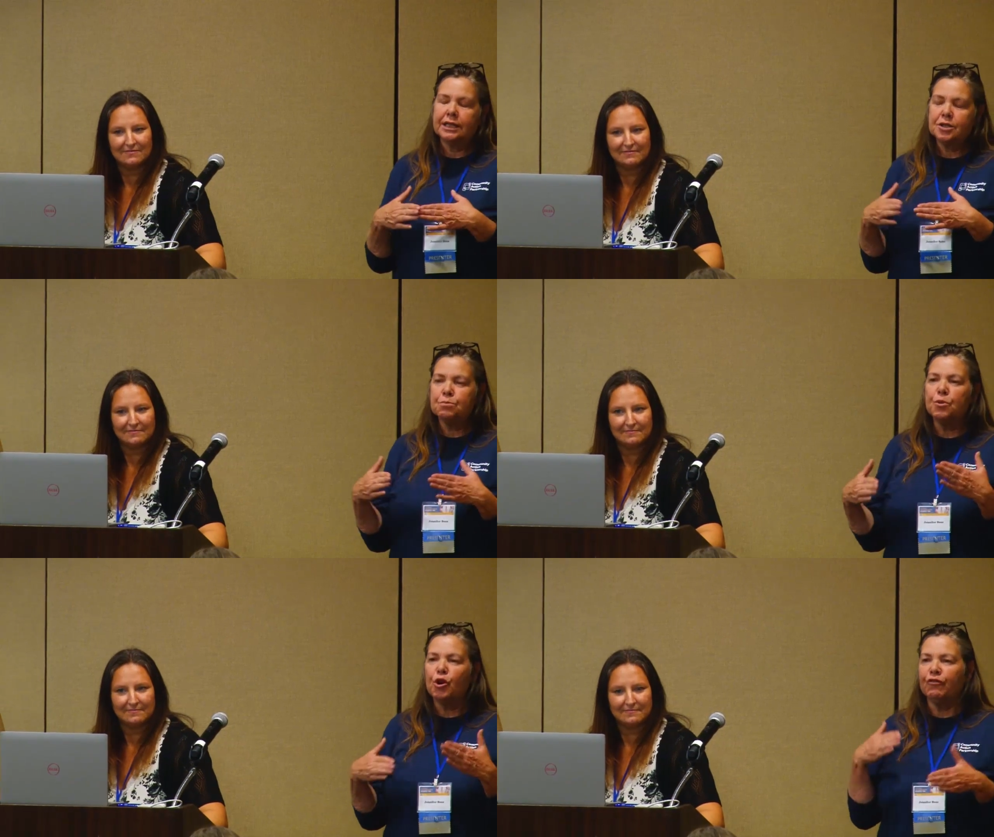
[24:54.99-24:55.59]
Speaker 1: is
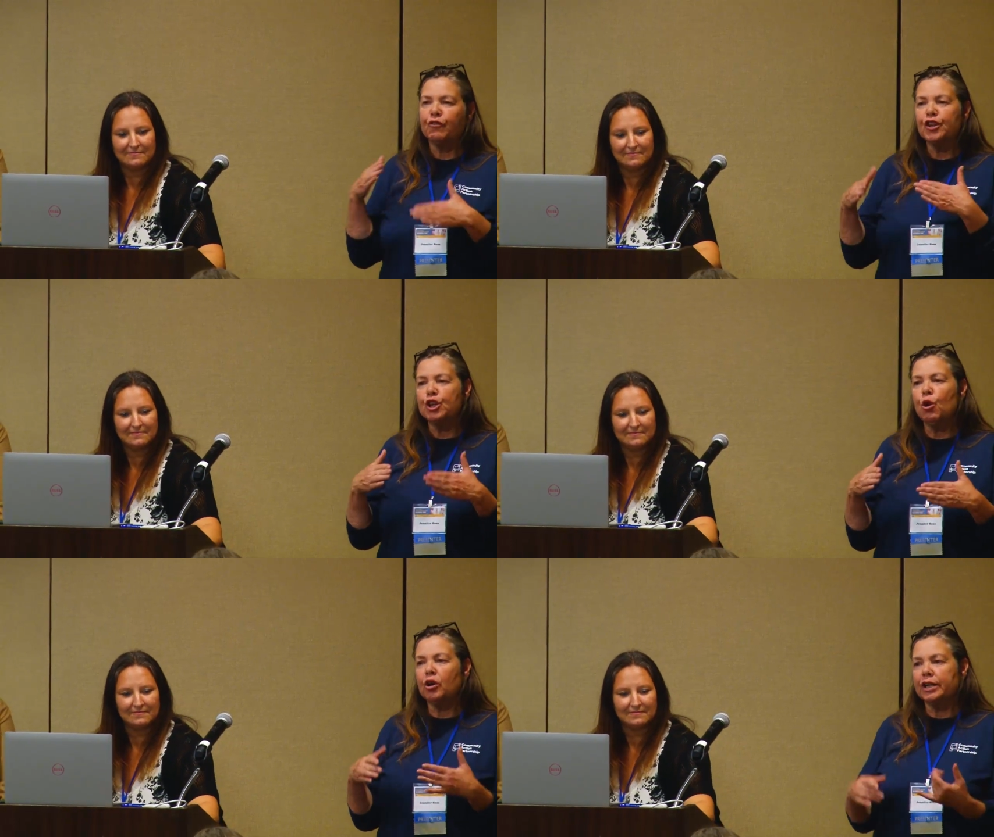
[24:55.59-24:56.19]
important for
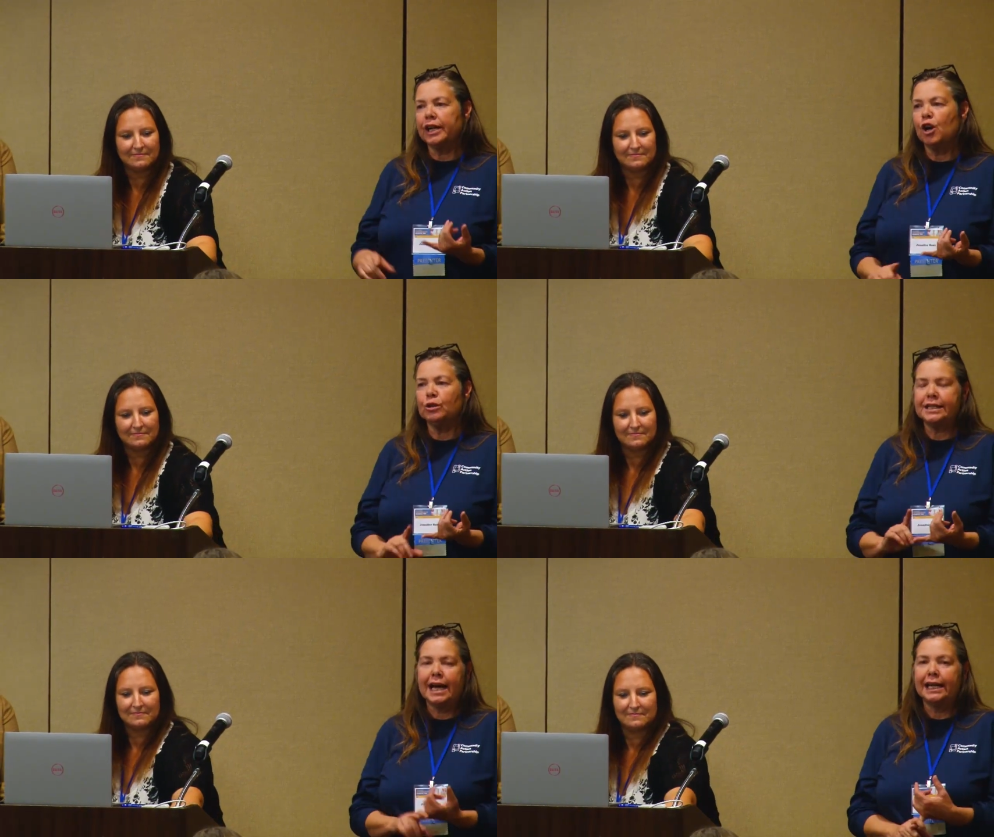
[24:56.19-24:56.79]
you all to
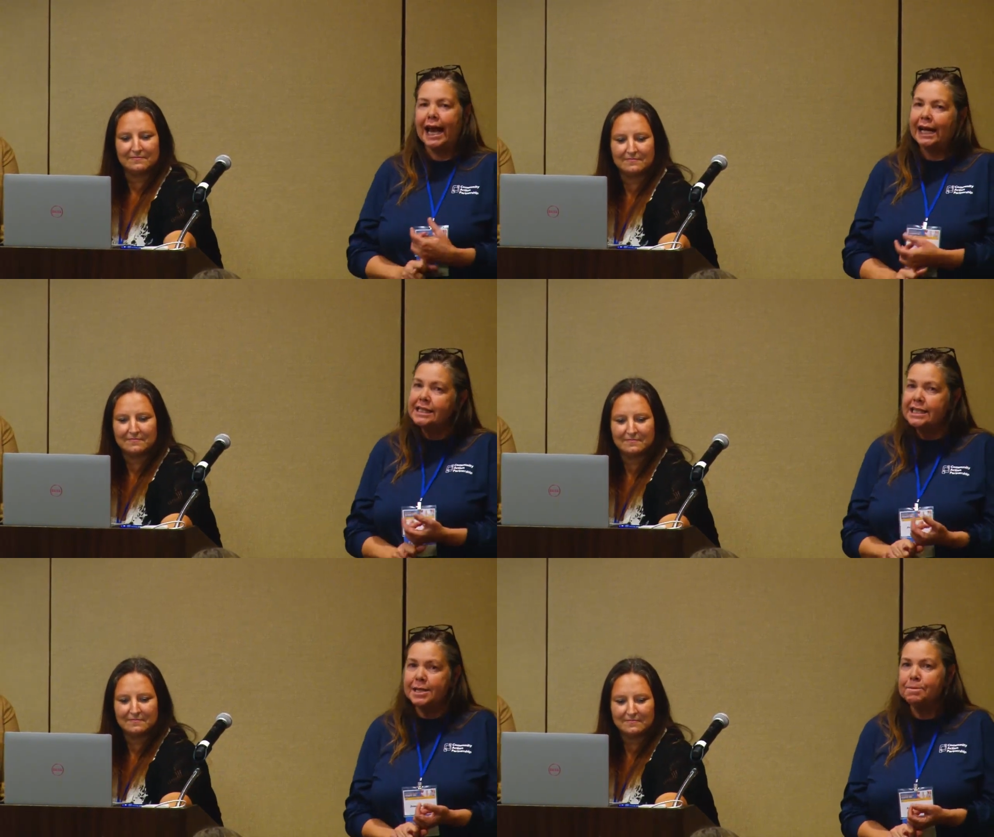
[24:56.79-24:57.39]
know is that
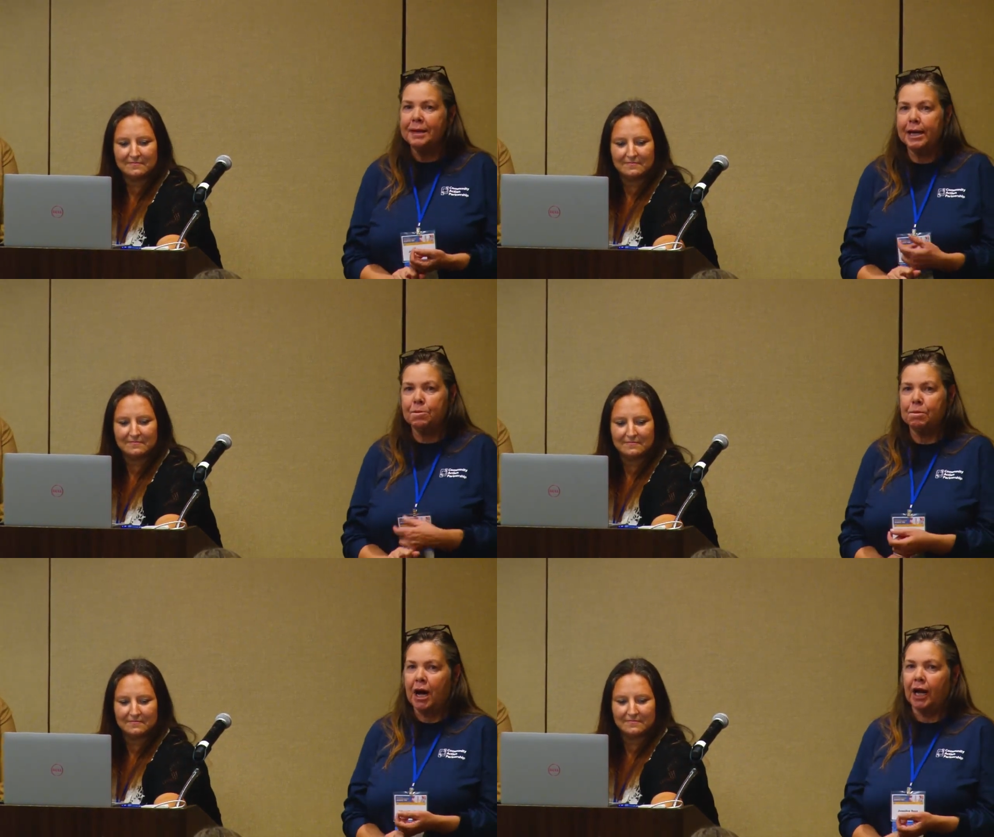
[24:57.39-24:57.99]

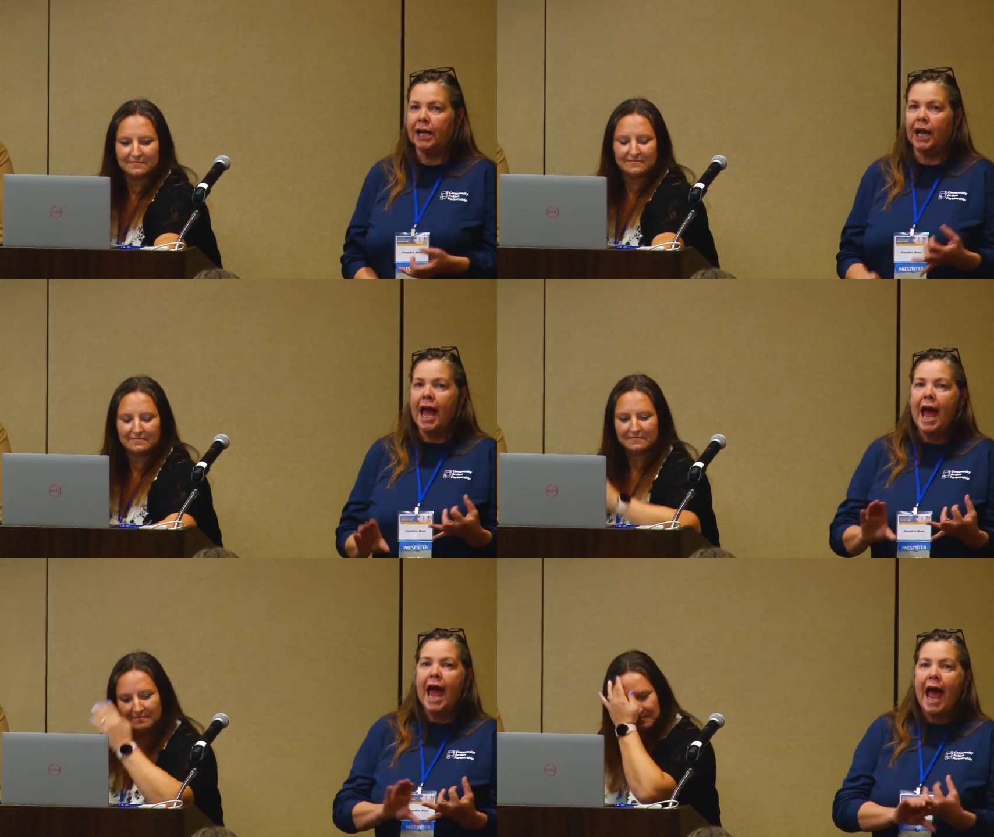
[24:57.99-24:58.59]
NCPMI
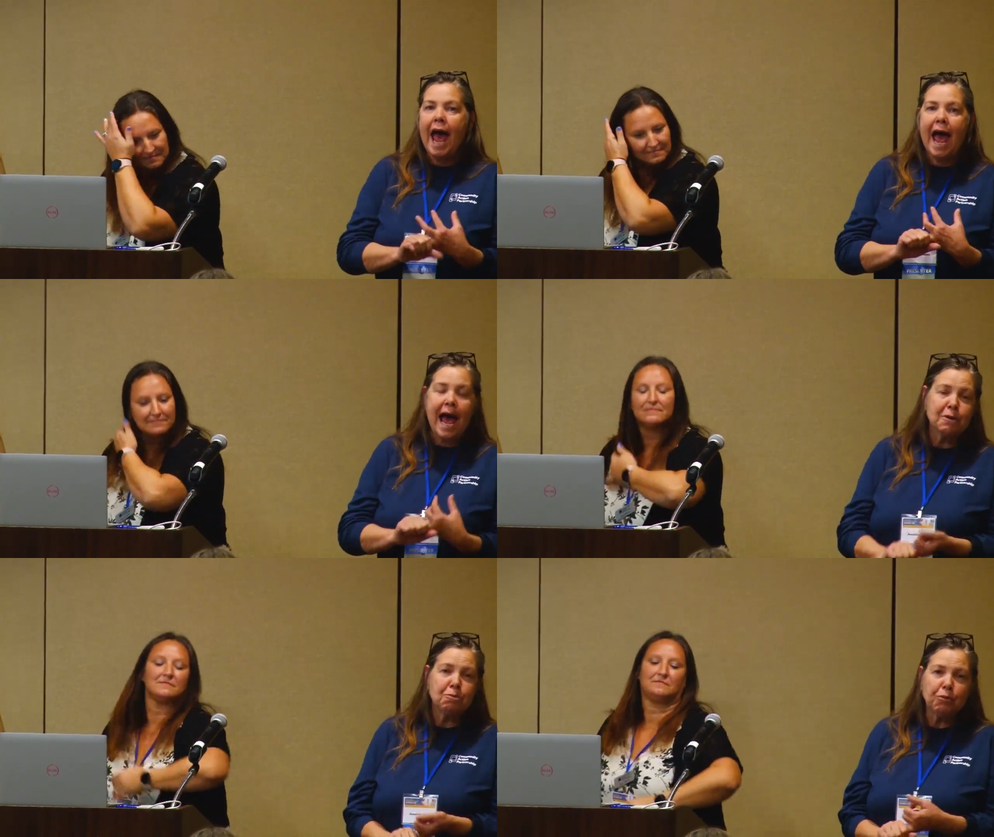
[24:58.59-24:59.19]

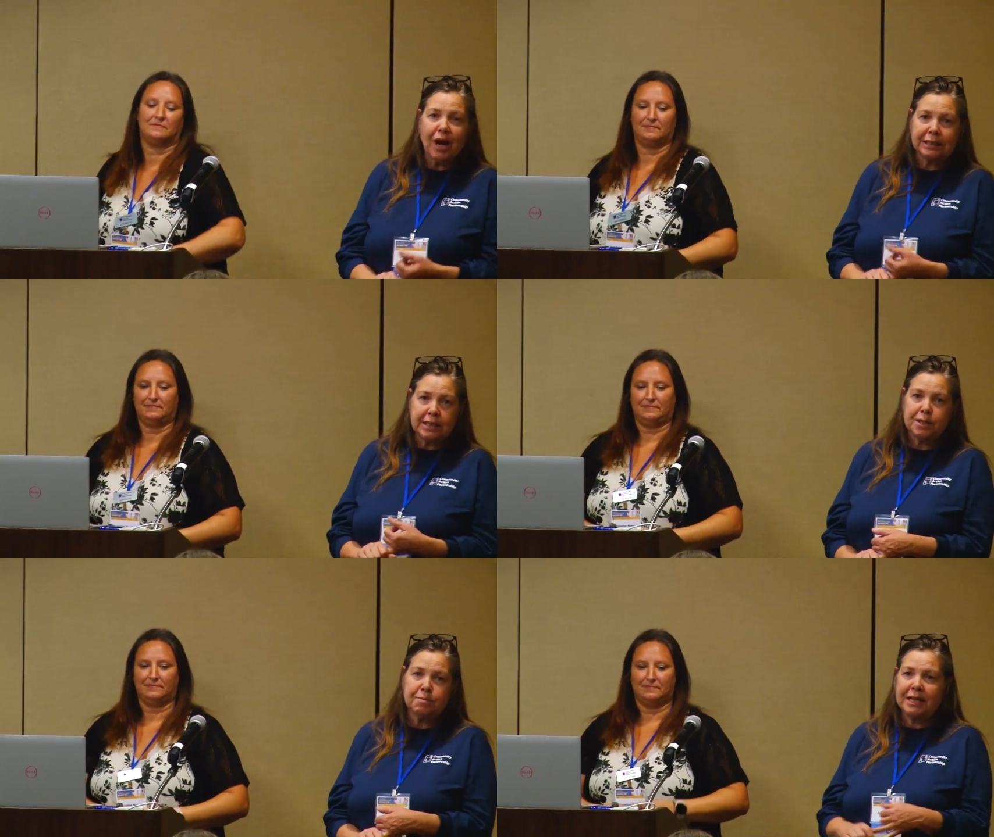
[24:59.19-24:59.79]
and
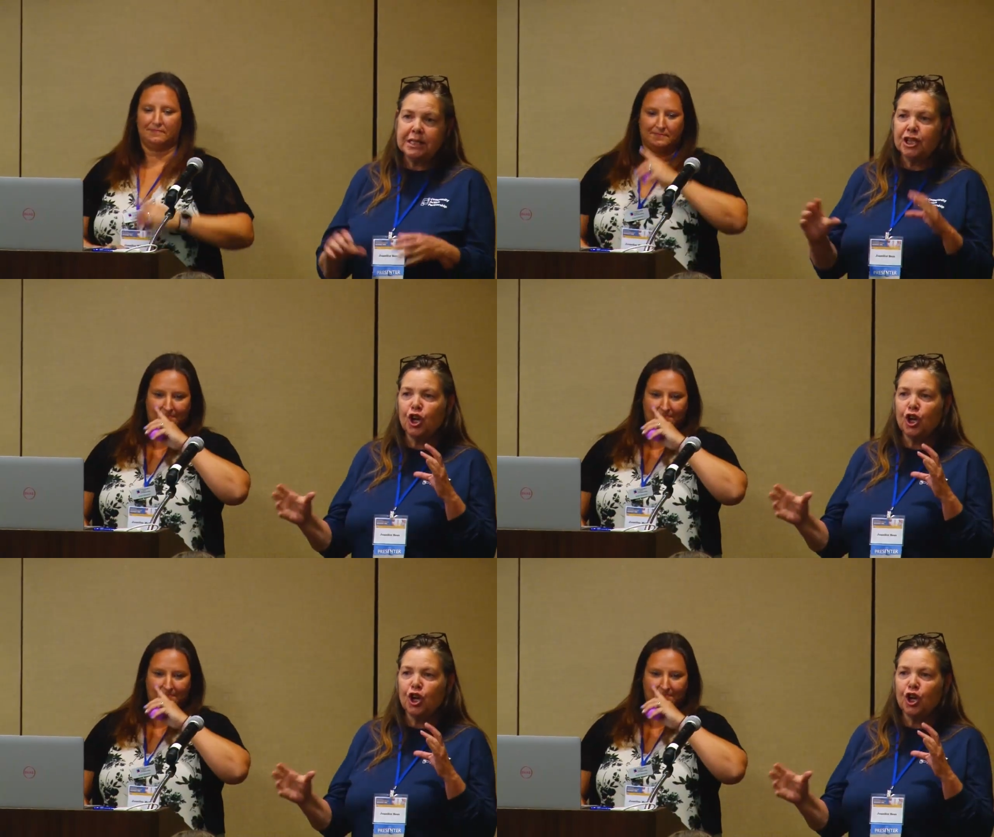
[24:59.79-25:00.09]
practice-based